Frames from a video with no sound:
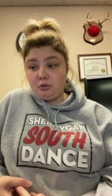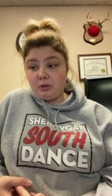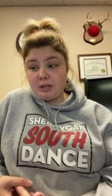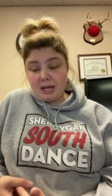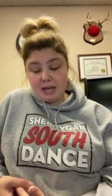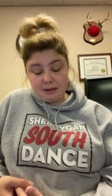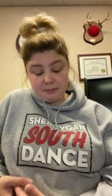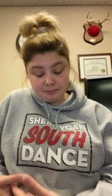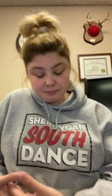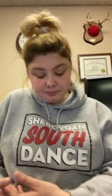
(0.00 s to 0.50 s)

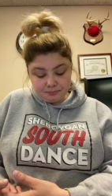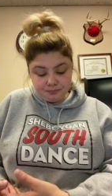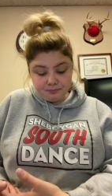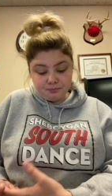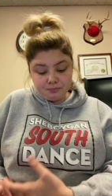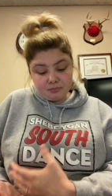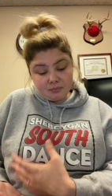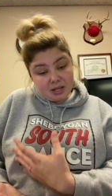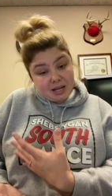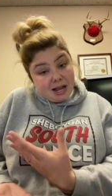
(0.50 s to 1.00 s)
late.
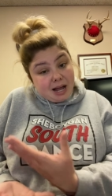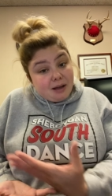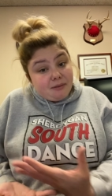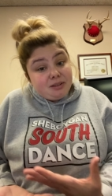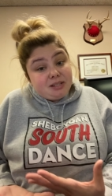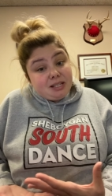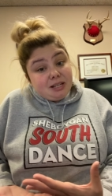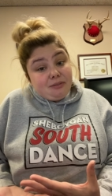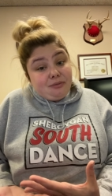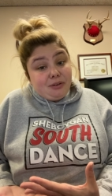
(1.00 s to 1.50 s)

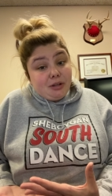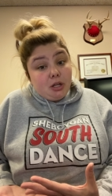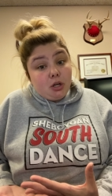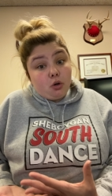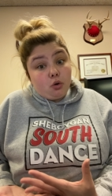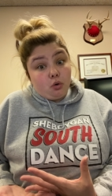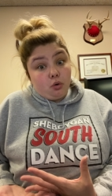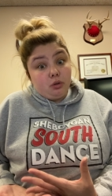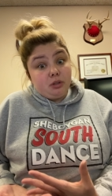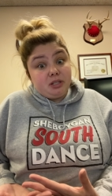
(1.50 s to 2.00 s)
Obviously, feeling
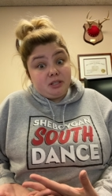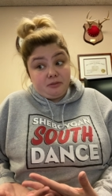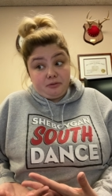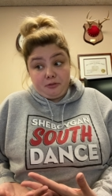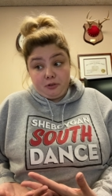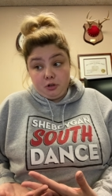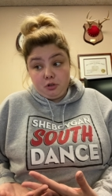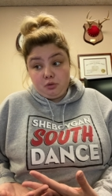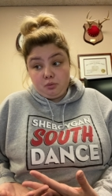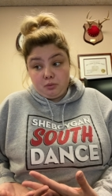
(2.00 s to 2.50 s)
cold is a
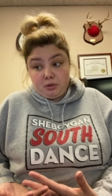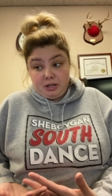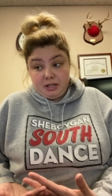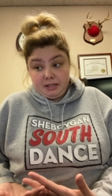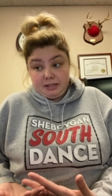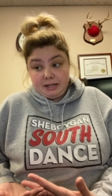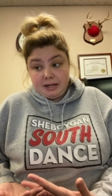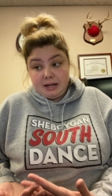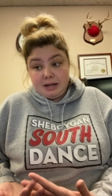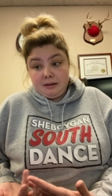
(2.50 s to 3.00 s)
first warning
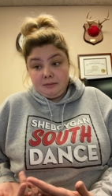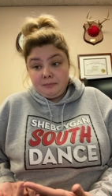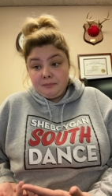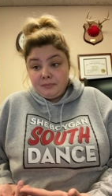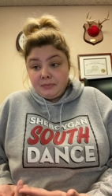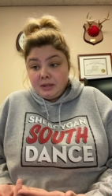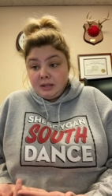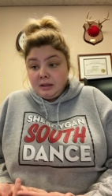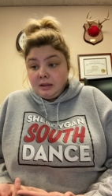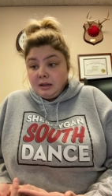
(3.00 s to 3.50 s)
sign.
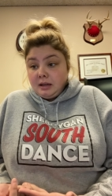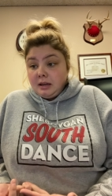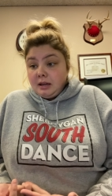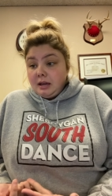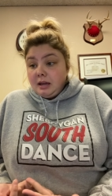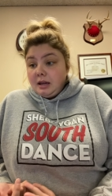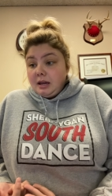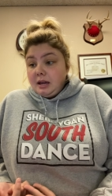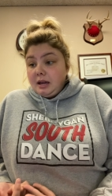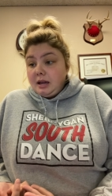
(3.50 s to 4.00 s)

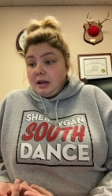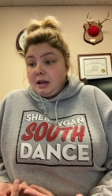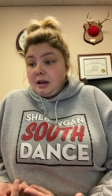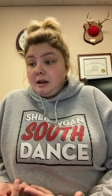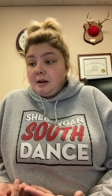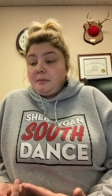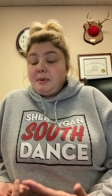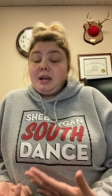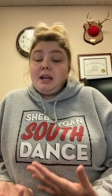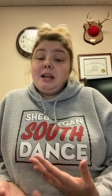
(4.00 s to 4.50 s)

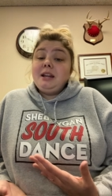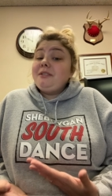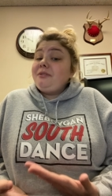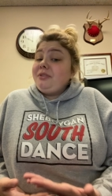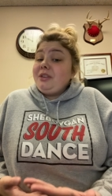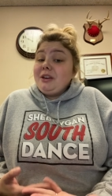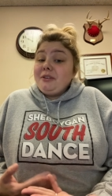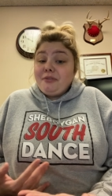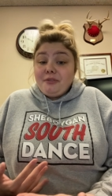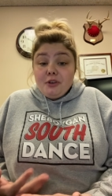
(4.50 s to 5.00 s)
Um, and if
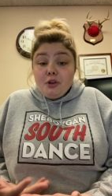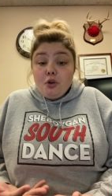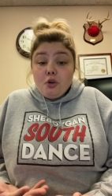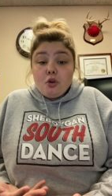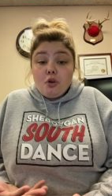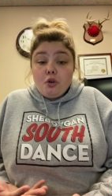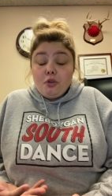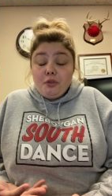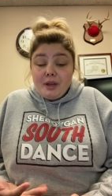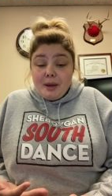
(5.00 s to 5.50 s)
they feel
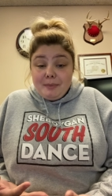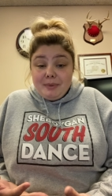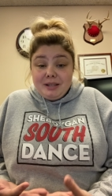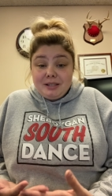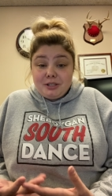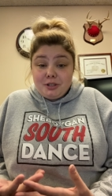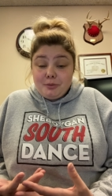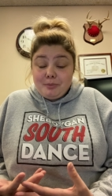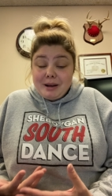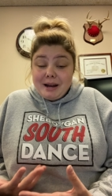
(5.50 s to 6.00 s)
cold, that
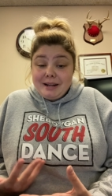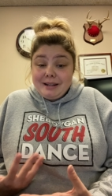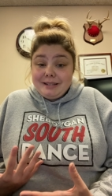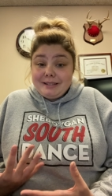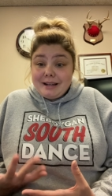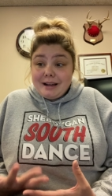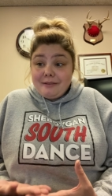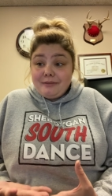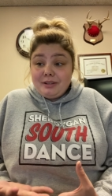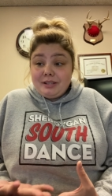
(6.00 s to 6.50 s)
means their
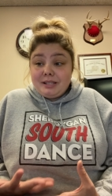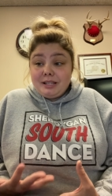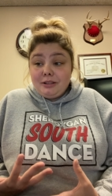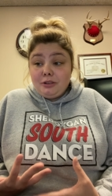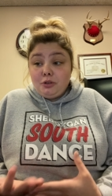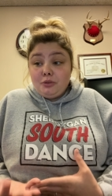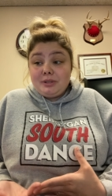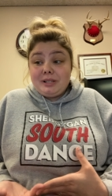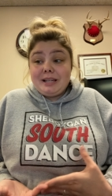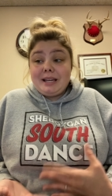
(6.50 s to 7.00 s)
body's obviously
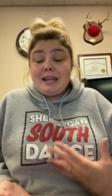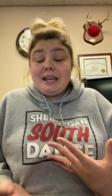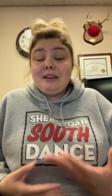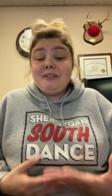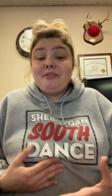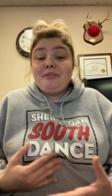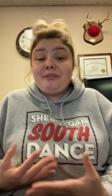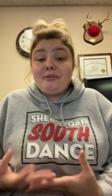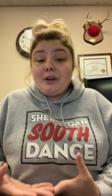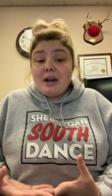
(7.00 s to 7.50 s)
losing
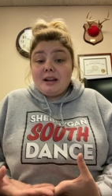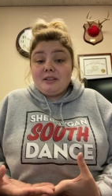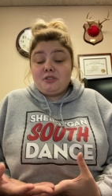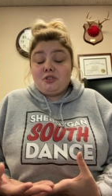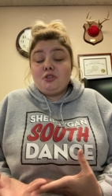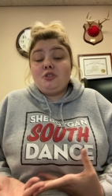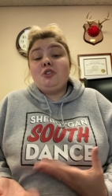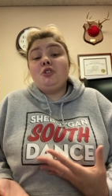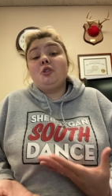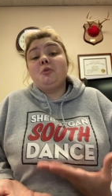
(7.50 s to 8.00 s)
heat
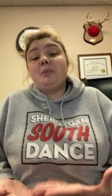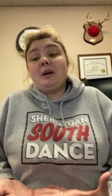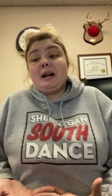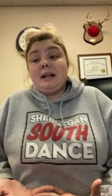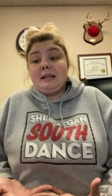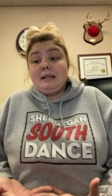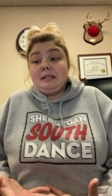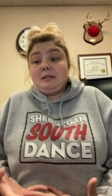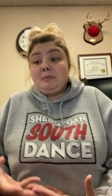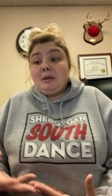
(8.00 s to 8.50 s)
faster than their
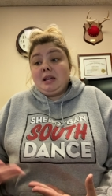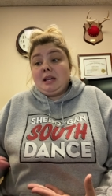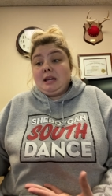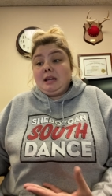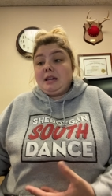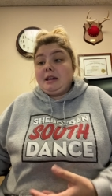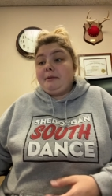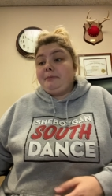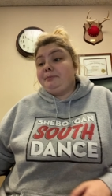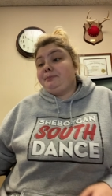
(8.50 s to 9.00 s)
body is
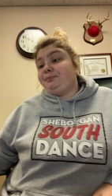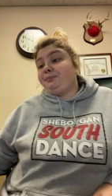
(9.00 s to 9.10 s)
making it.